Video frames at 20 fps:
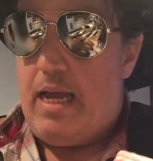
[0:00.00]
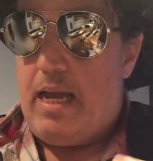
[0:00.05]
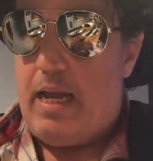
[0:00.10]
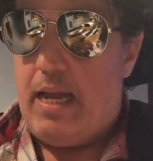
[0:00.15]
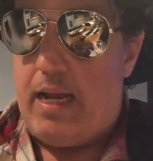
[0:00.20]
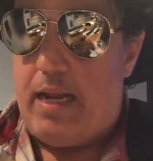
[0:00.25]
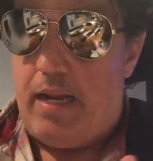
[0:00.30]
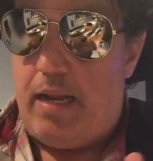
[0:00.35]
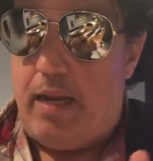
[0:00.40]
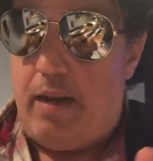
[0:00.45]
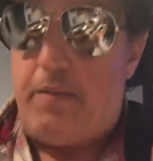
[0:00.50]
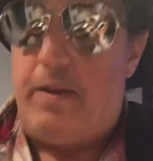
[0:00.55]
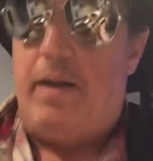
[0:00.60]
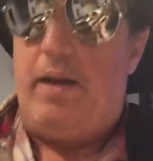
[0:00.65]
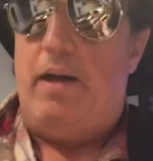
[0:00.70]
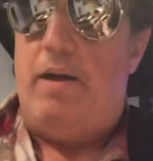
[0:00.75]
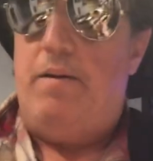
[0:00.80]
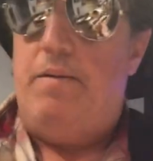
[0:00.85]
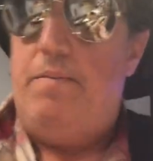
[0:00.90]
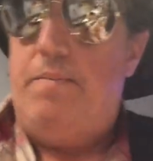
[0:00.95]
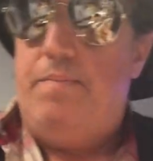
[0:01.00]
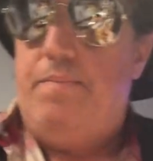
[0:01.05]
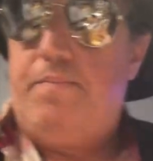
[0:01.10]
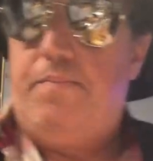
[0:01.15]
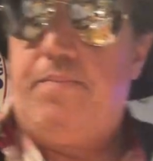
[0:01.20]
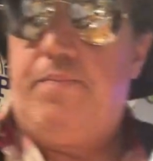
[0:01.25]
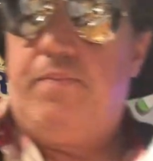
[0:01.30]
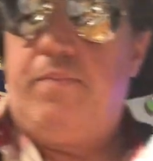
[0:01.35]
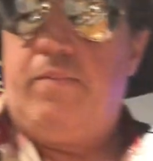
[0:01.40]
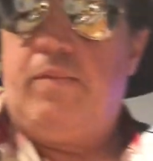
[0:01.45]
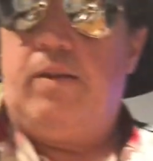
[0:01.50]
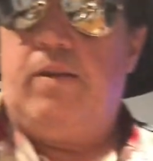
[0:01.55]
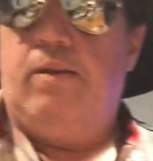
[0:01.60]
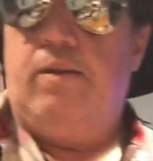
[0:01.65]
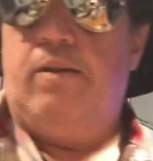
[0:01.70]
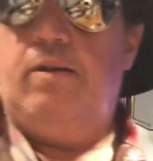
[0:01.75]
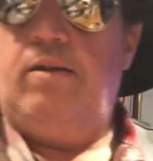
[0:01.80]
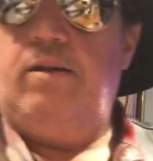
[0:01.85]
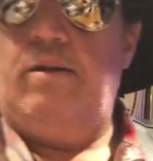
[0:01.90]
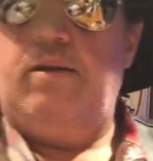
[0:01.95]
And here we go.
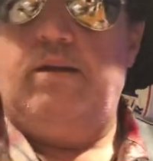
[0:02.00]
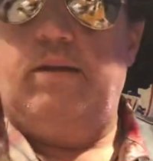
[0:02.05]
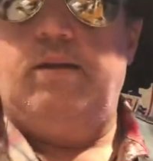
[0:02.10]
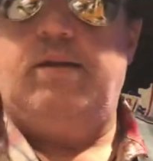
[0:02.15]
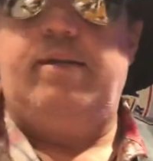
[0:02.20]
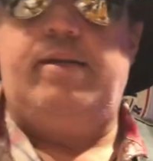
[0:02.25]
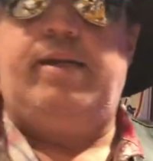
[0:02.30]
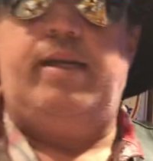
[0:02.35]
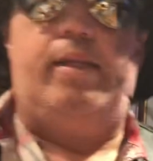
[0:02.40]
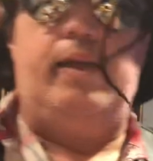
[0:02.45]
Look at